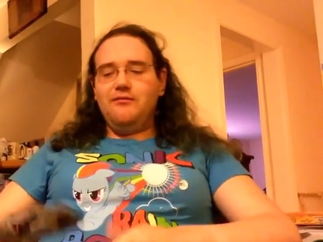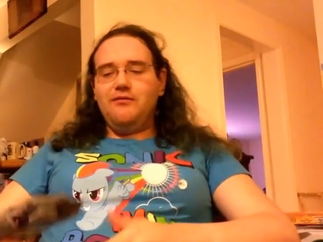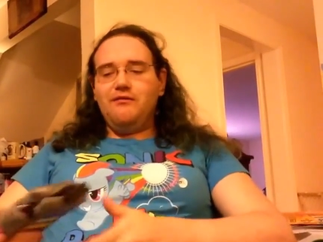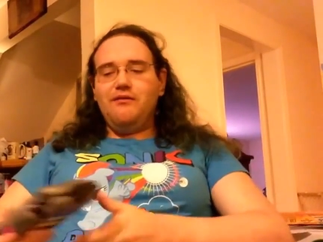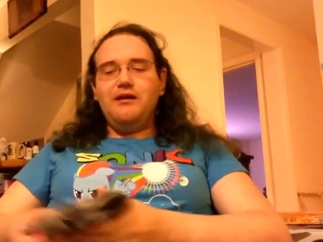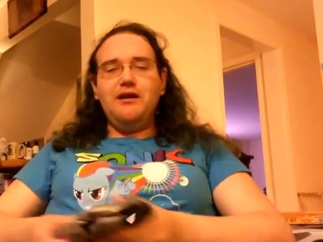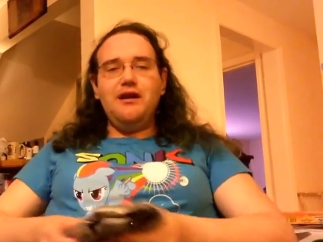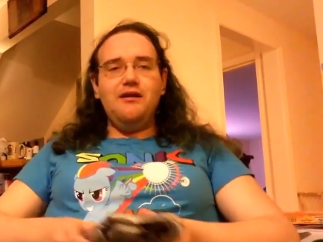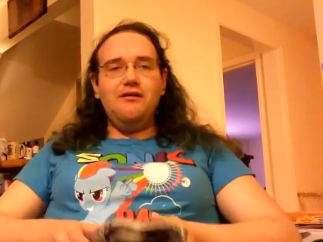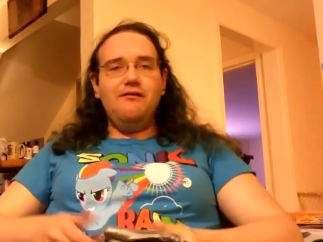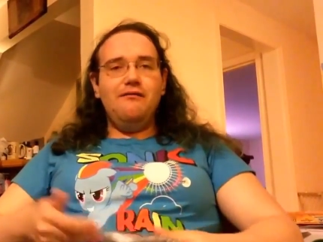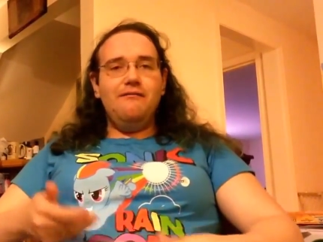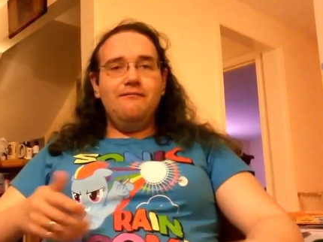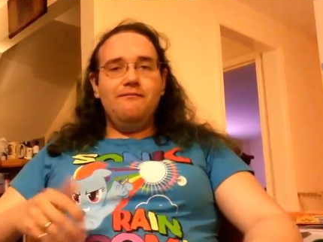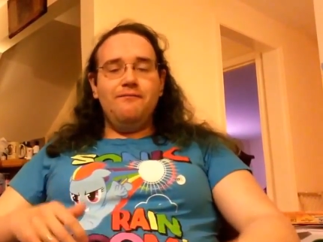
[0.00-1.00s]
But right now,
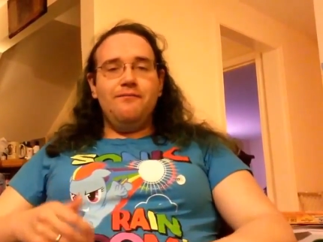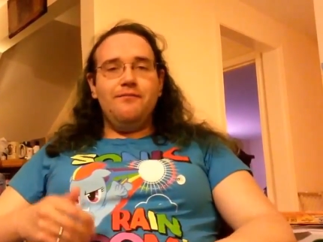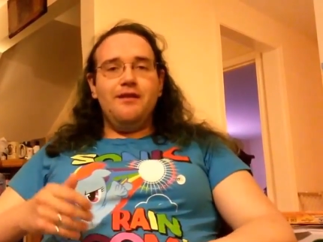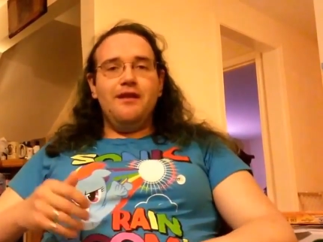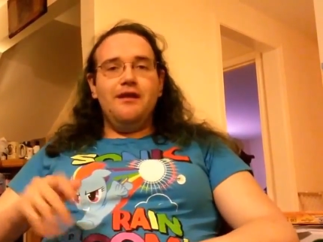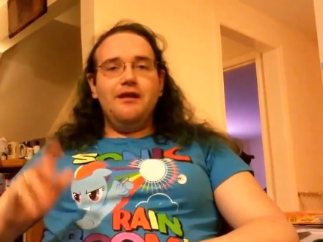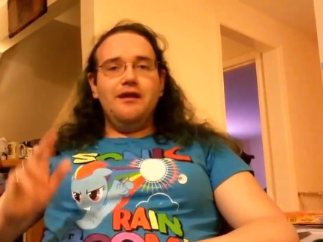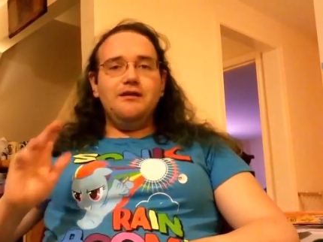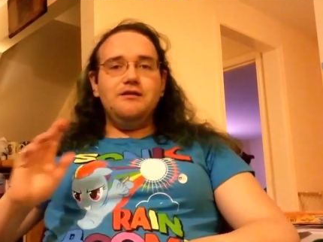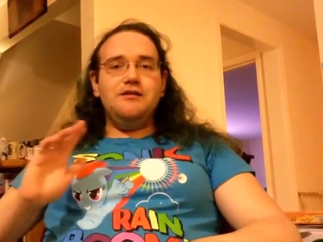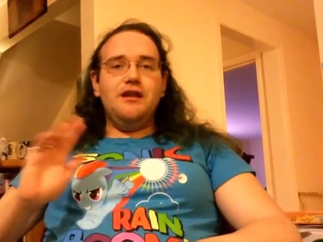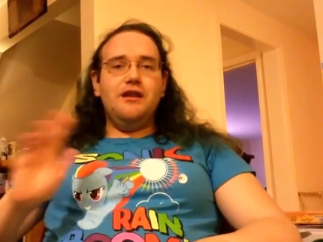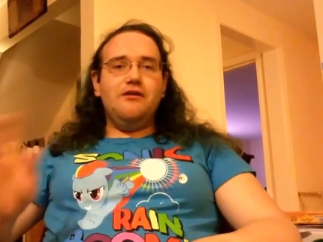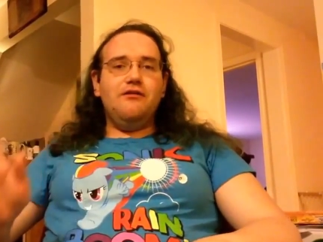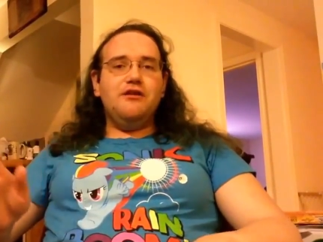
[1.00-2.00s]
here's
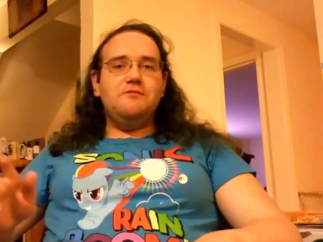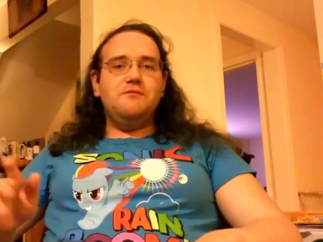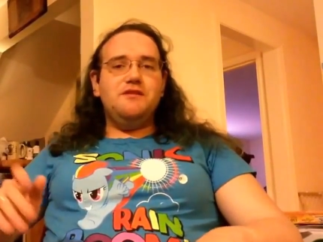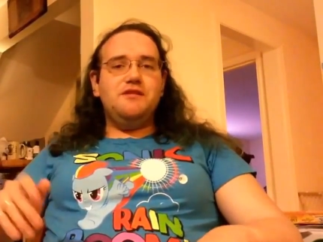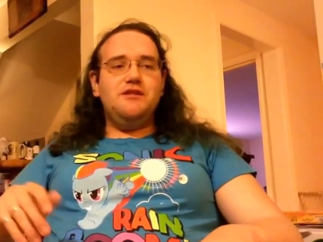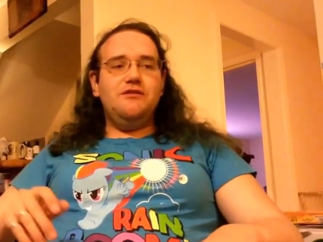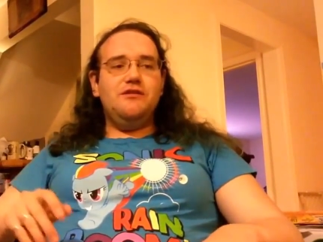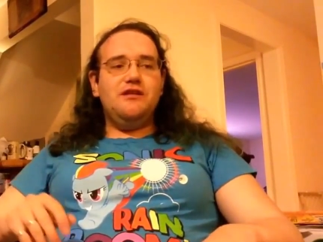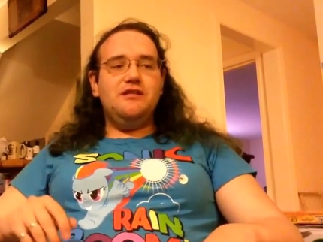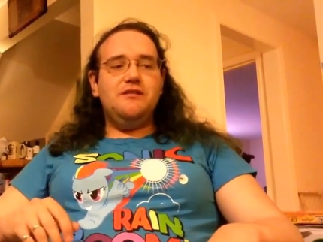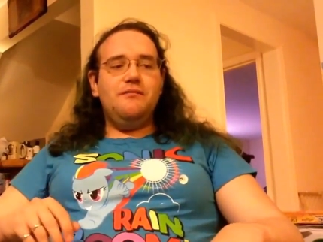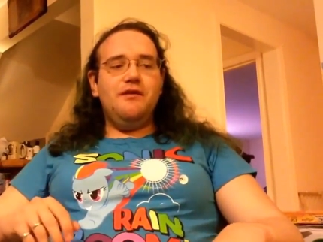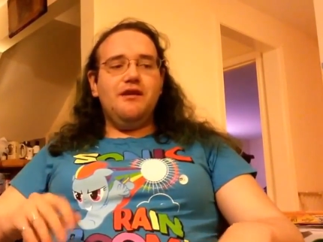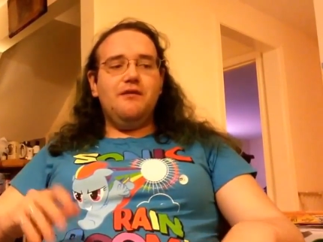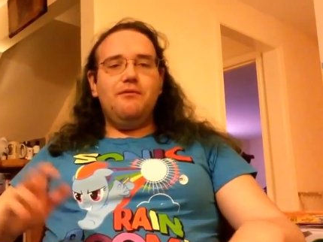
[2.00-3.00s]
another Christmas tune that
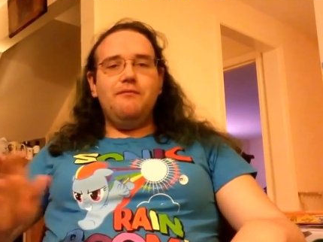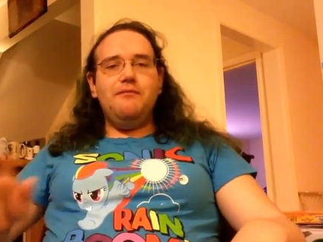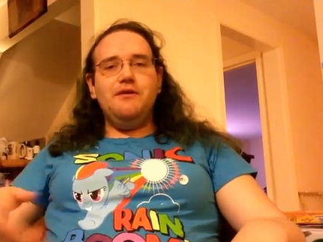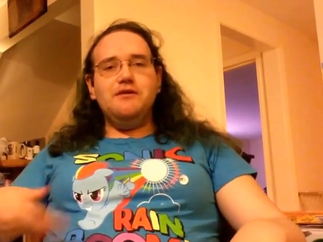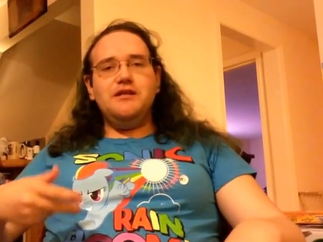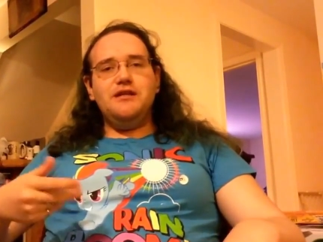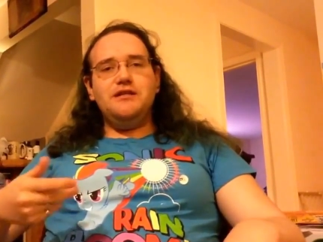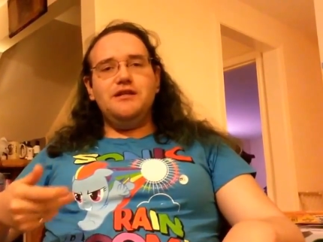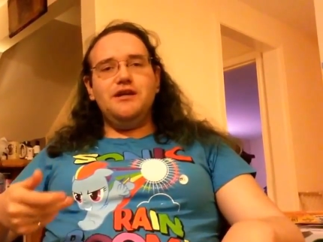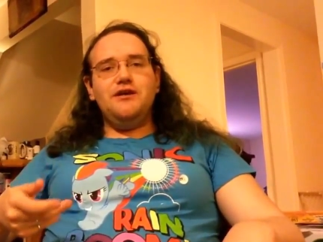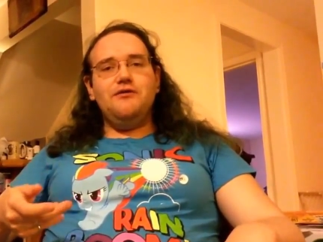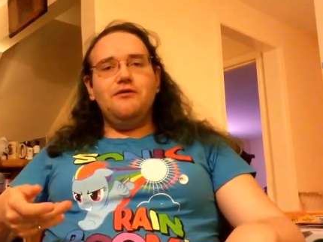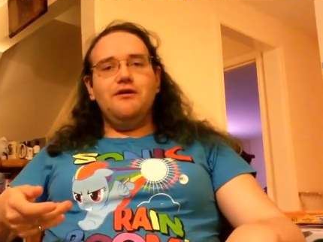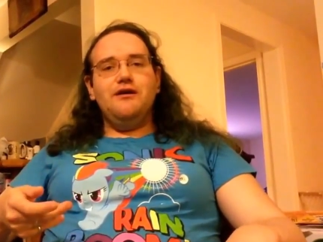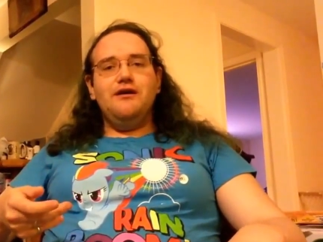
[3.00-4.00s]
somebody could put music
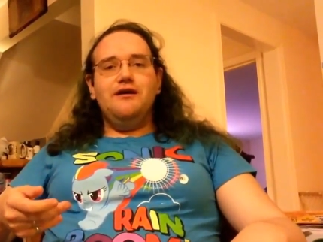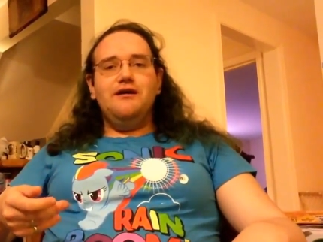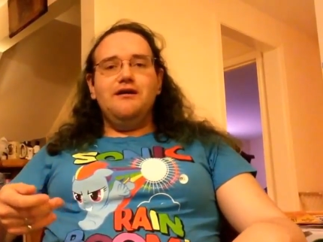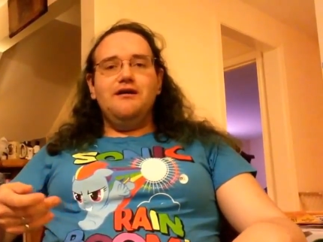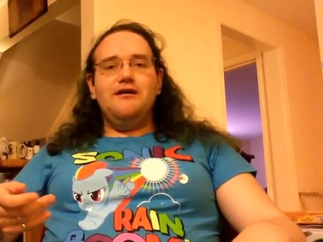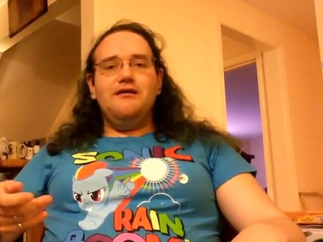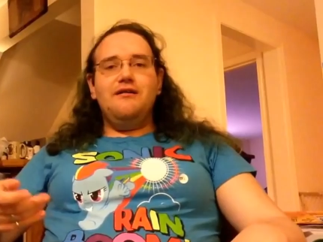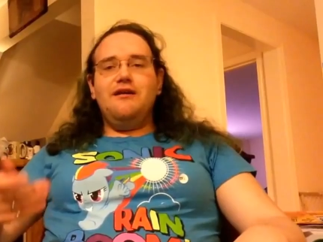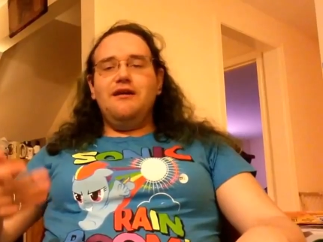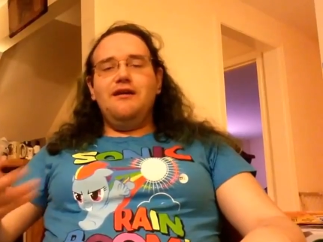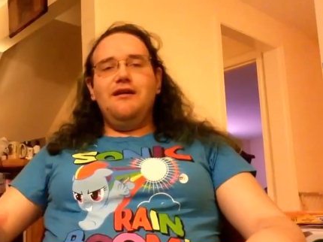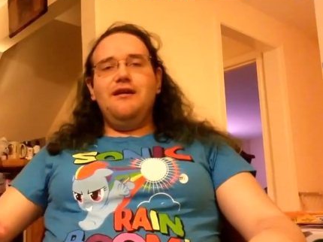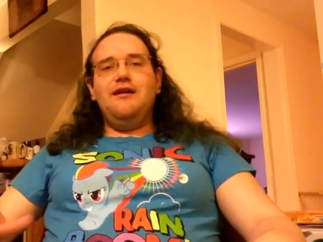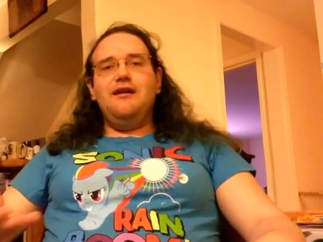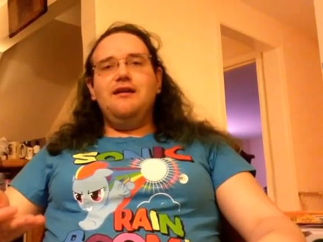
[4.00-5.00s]
to,
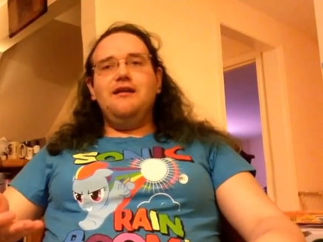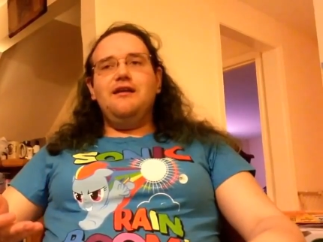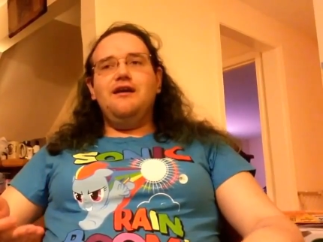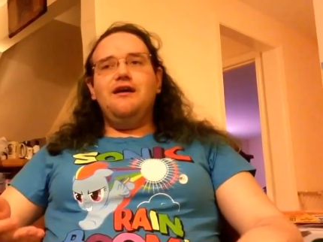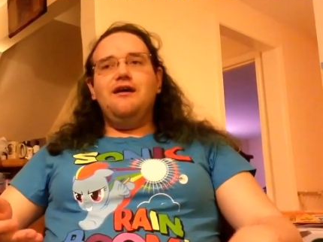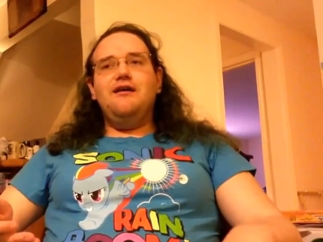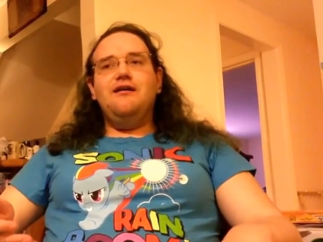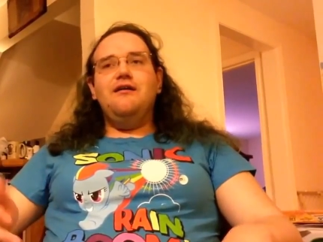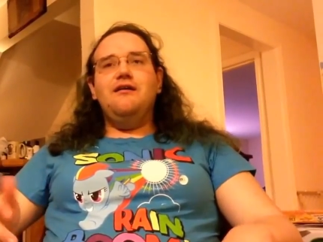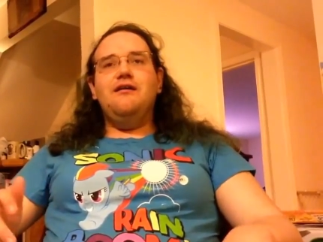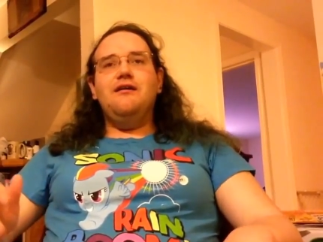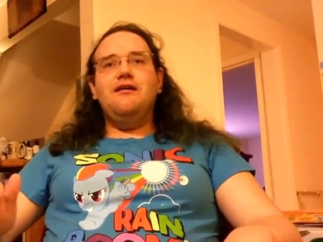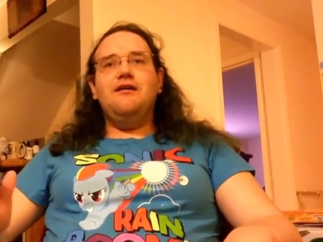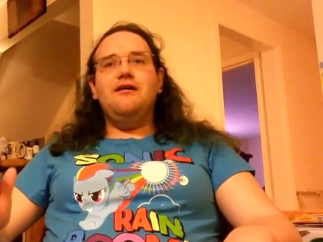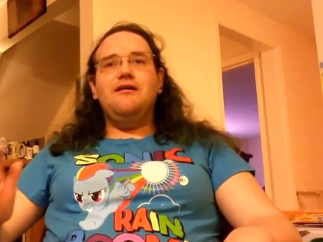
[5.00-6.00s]
and uh,
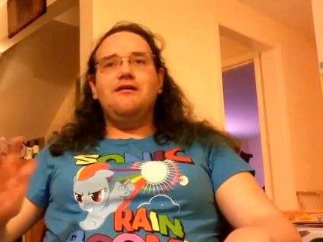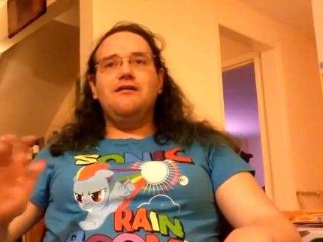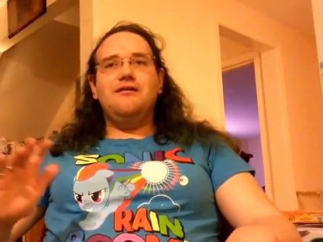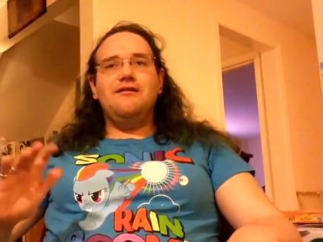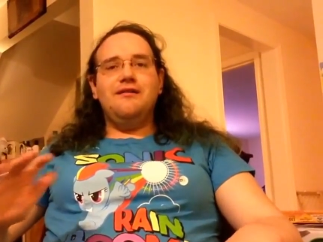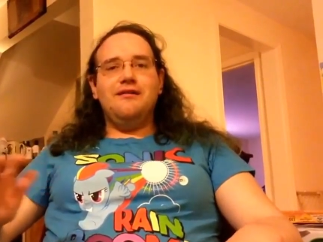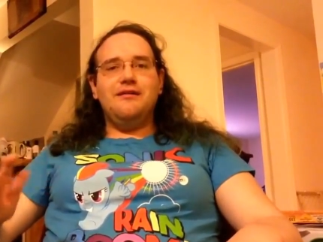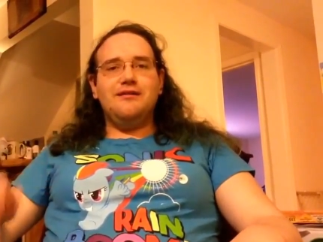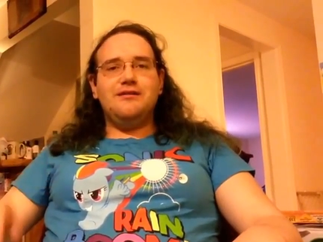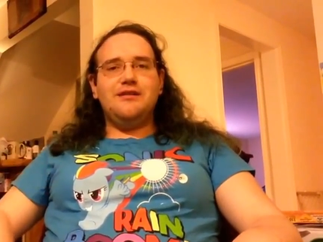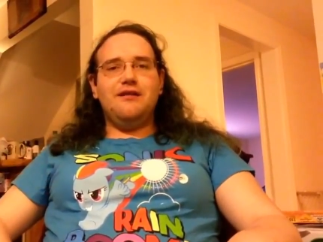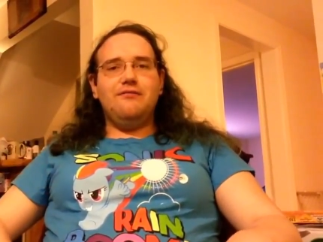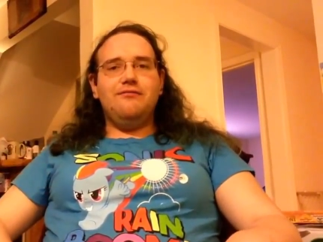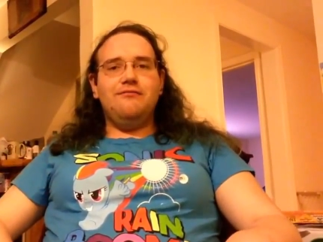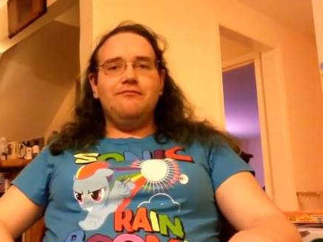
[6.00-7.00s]
good
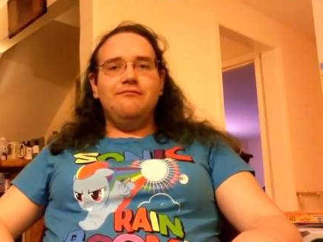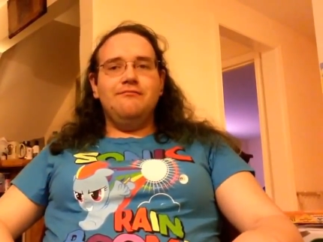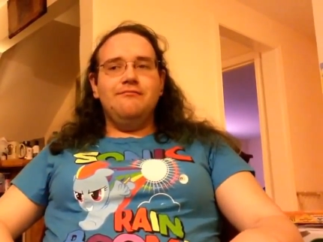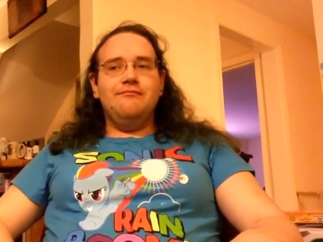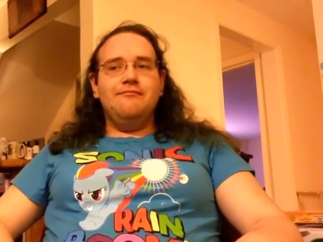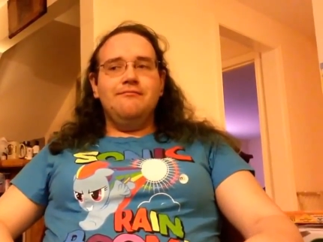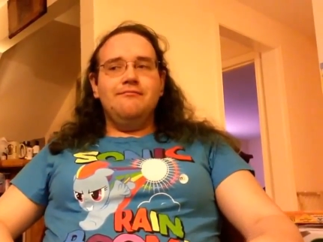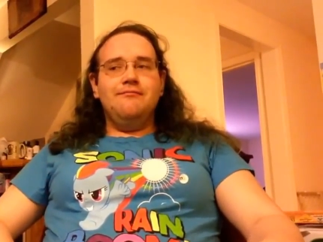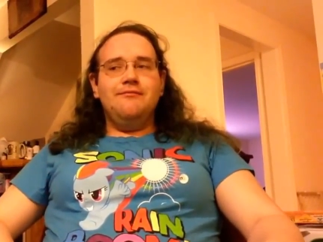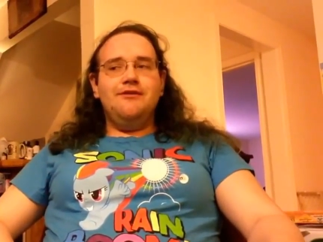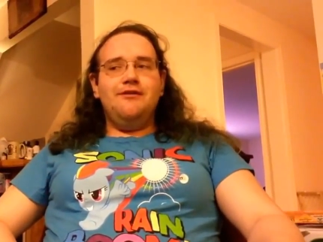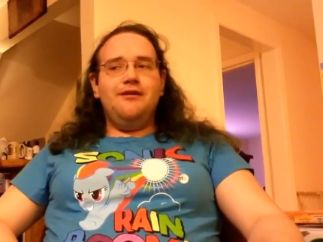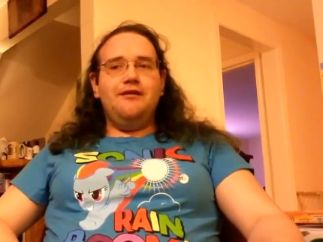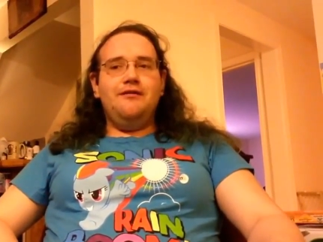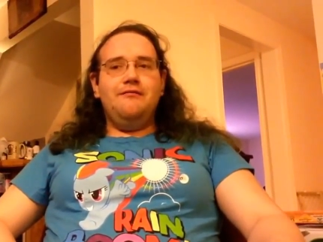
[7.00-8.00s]
stuff.
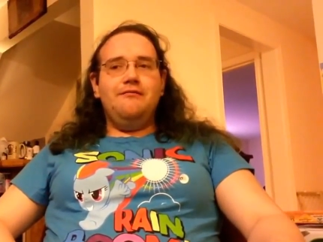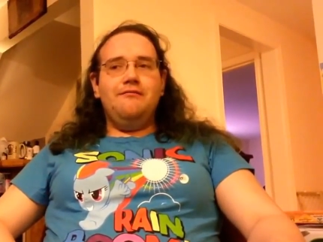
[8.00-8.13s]
All right.